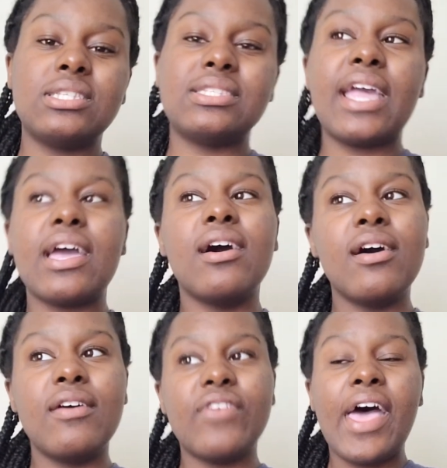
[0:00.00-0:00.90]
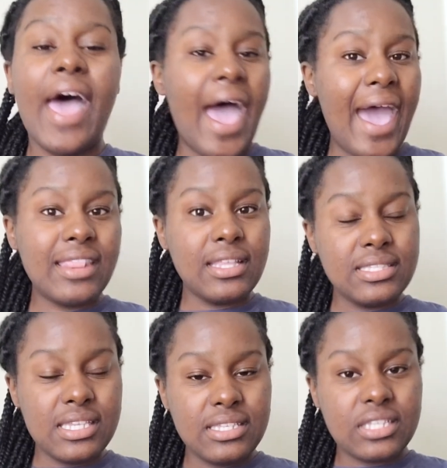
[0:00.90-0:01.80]
state of
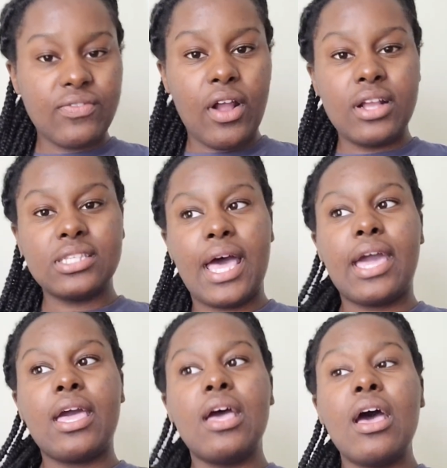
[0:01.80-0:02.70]
Athens is as far as like